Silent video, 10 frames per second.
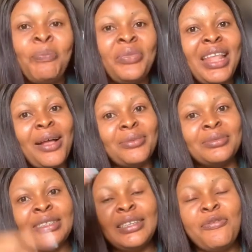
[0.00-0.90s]
Now,
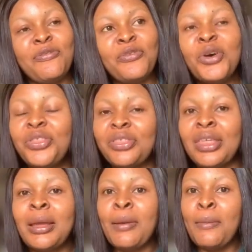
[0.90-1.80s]
the 4th
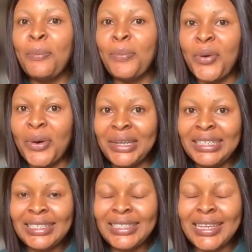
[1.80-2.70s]

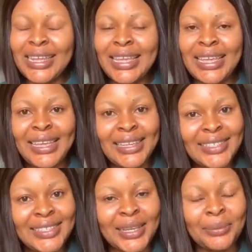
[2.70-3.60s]
point
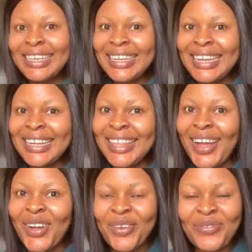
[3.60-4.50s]
is neither
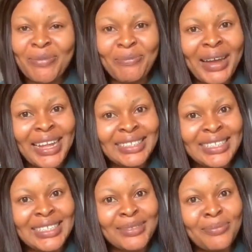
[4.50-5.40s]
of the
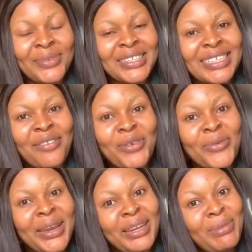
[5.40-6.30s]
parties must have
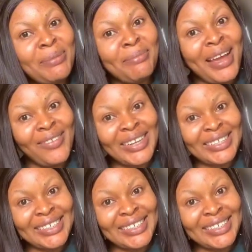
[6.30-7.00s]
already been married.